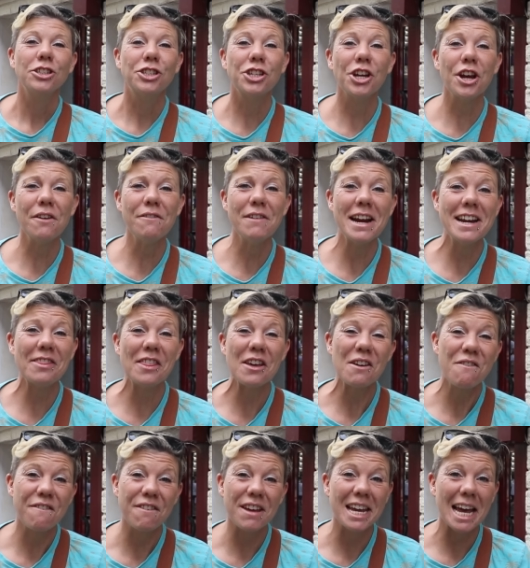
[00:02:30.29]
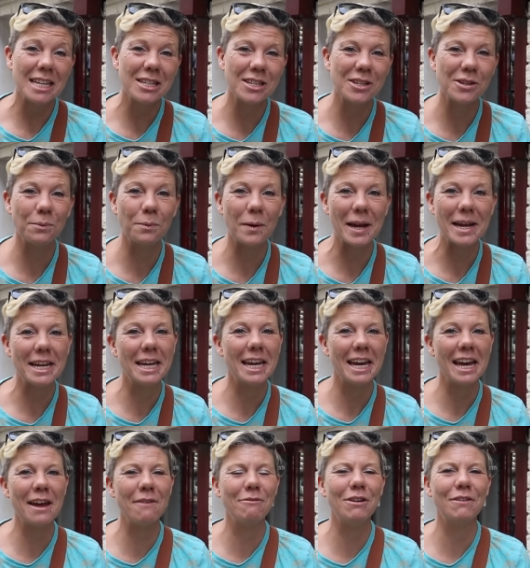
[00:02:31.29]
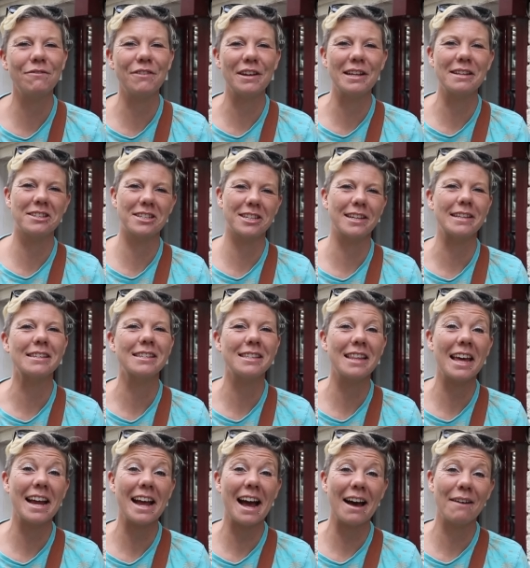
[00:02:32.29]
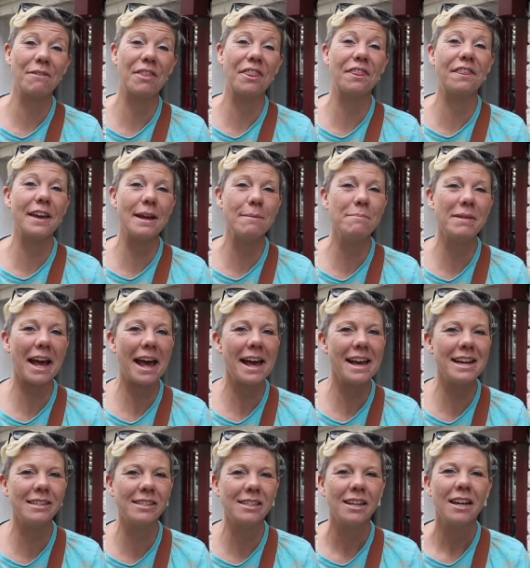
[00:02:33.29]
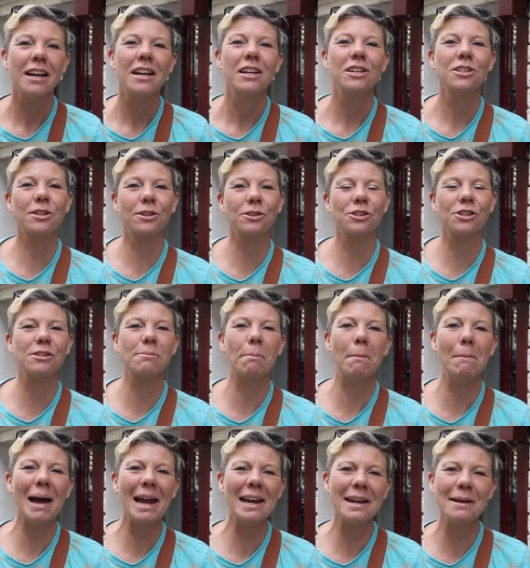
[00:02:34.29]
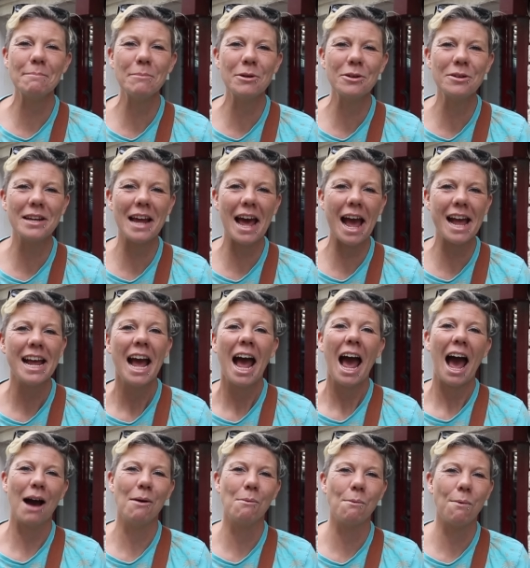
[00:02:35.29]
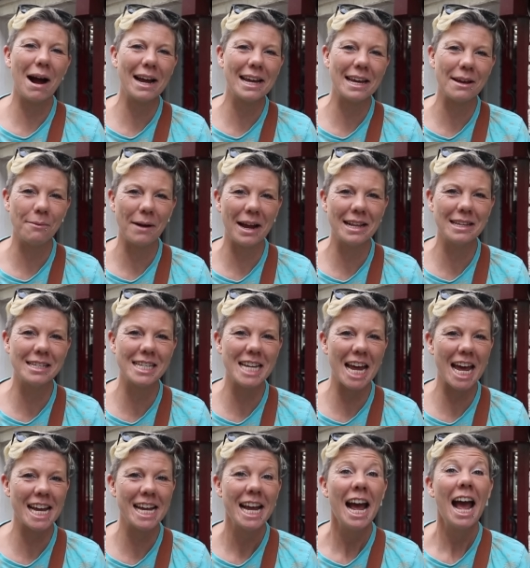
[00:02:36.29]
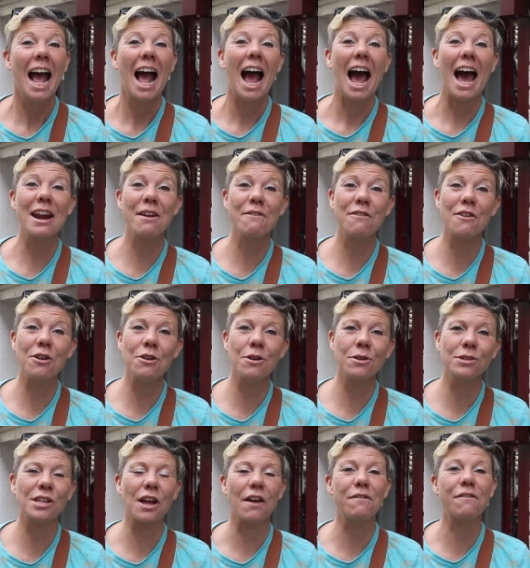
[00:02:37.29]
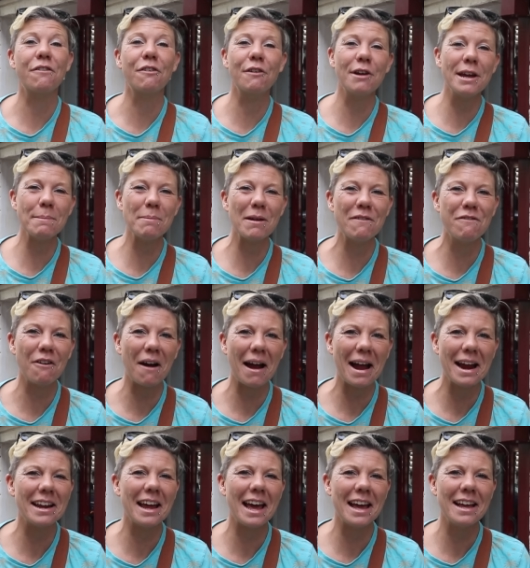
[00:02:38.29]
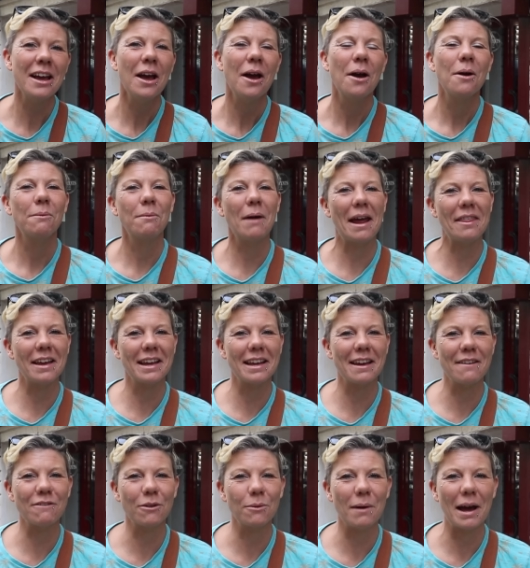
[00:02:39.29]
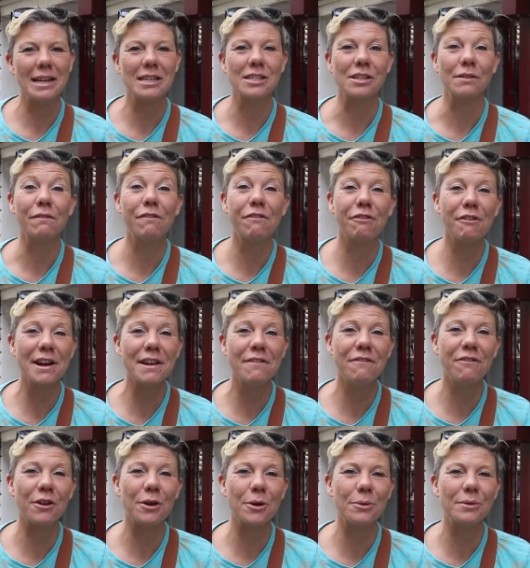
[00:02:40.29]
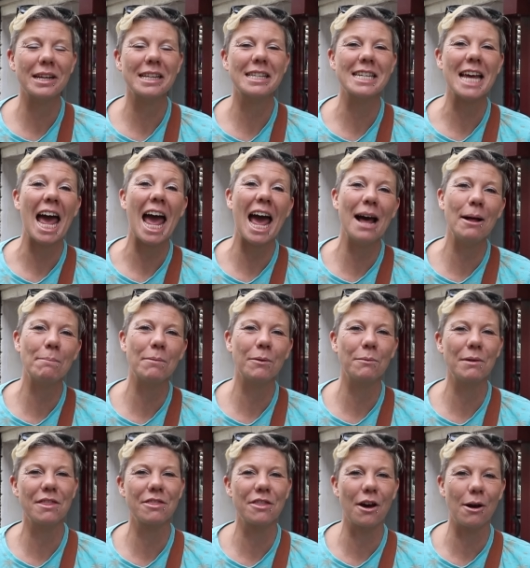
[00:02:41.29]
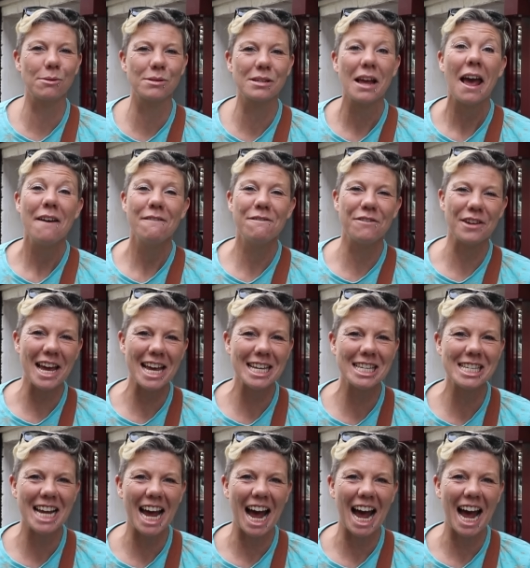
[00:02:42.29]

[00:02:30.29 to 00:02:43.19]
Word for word: During the Fiesta week here at Vincent's they have theme days such as Manic Monday and Wacky Wednesday and of course Freebie Friday where they give away some free food to help with those Fiesta